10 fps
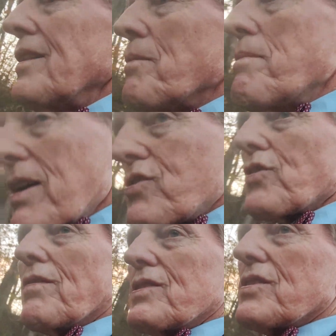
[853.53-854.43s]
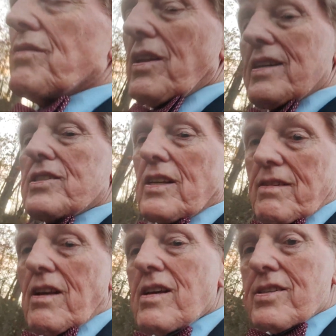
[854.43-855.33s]
the measure of a civilized
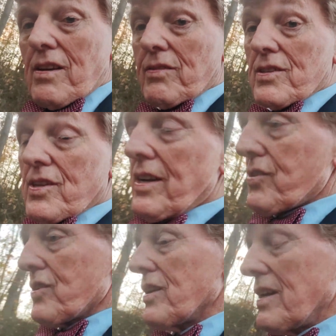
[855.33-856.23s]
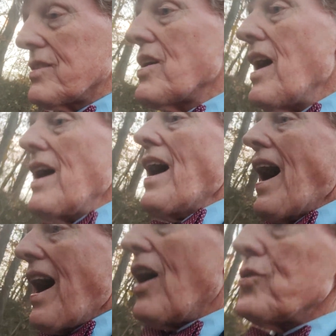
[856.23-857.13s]
civilization is
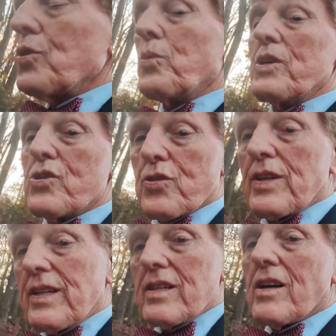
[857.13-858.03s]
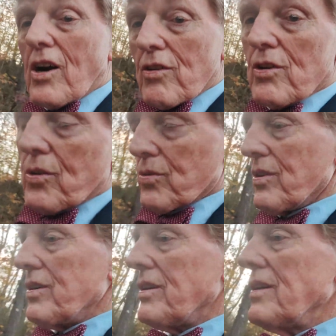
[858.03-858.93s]
how do we treat our own?
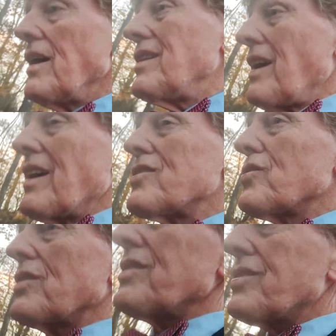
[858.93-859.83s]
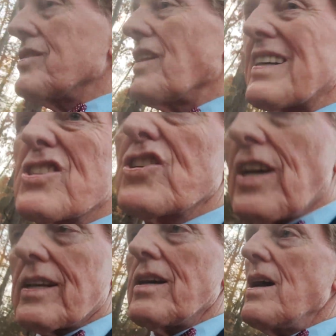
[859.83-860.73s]
And the answer is like
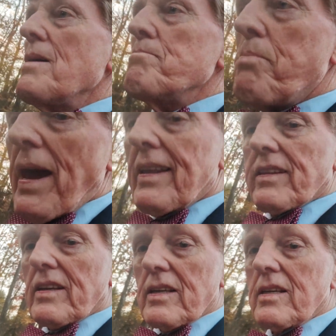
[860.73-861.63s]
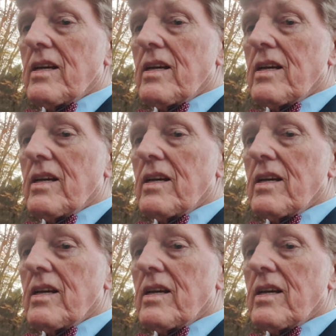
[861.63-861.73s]
shit, badly.